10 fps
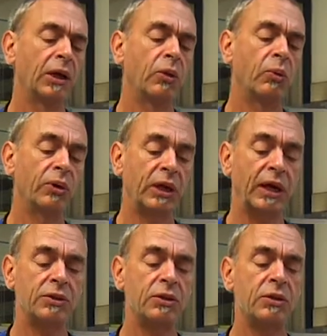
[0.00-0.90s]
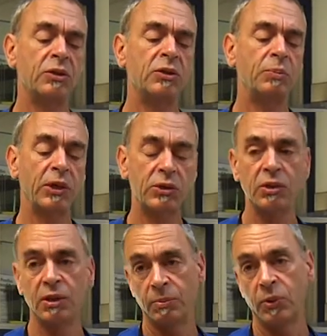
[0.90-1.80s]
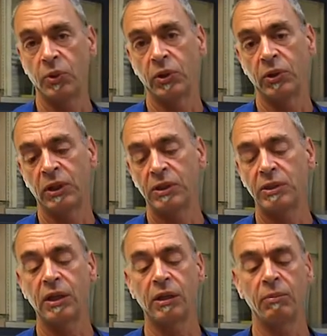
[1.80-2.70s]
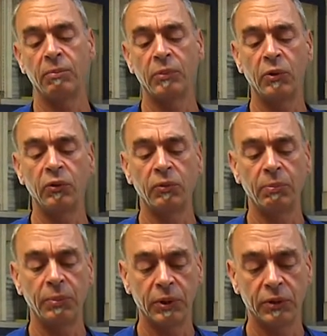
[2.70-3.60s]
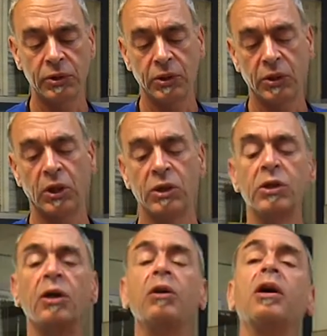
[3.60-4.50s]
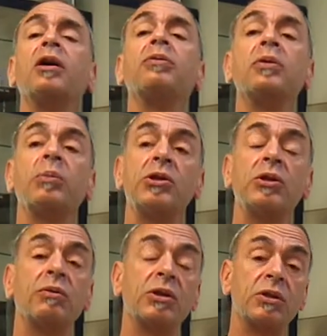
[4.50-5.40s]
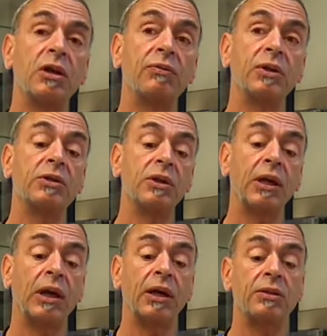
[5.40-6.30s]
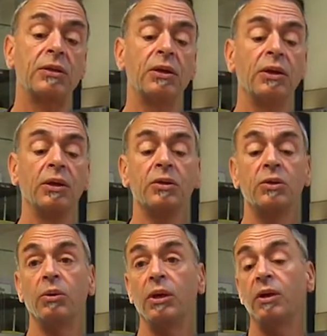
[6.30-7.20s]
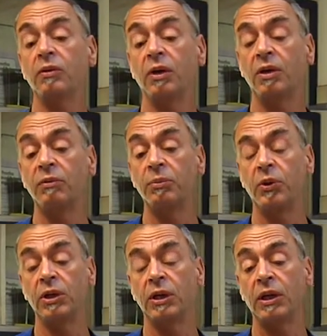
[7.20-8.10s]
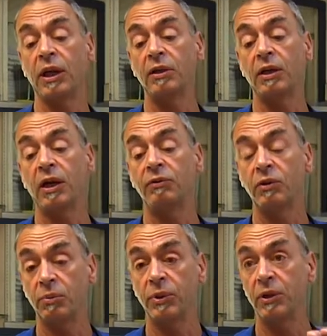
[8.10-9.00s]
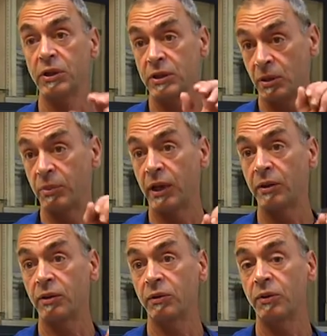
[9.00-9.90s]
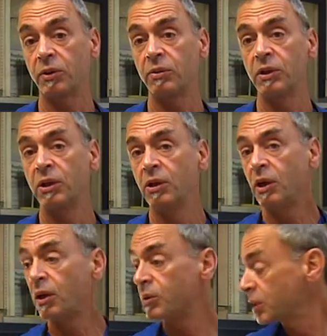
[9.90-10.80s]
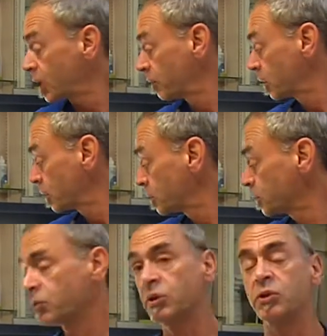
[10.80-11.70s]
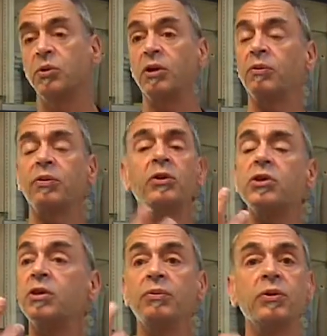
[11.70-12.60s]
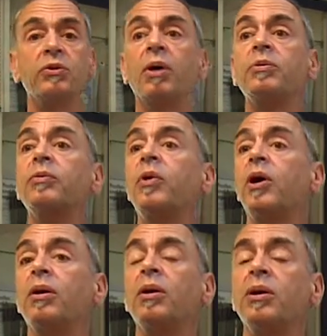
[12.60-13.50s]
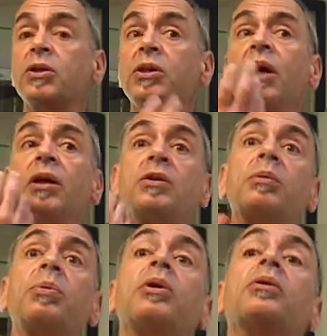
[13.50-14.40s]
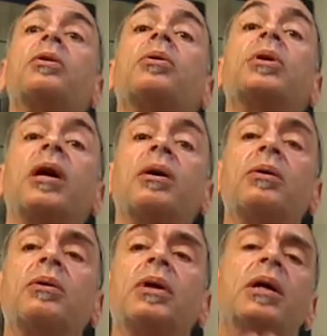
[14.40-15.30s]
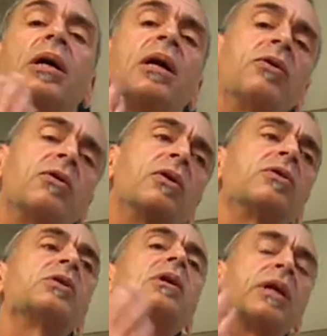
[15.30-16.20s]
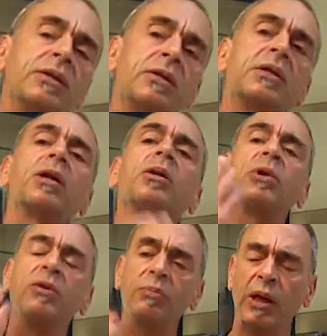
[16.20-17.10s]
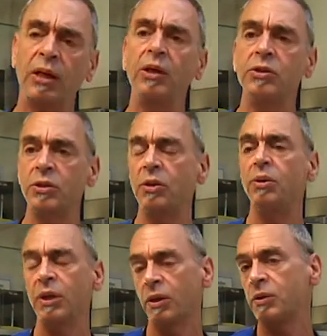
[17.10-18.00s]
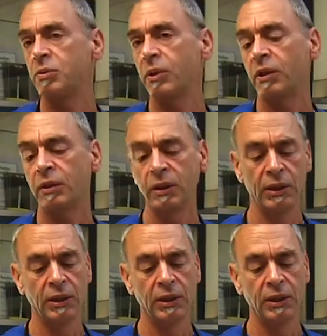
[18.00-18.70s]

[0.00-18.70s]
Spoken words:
With cats, it's especially important. They say that most pills can cause an inflammation of the esophagus in cats. So it is kind of important in a cat that after the pill is at the back of the throat, always having a little syringe with just a few drops of water. It just aids the pill to go down, and it sort of just cleanses that little bit of medication to go down as well.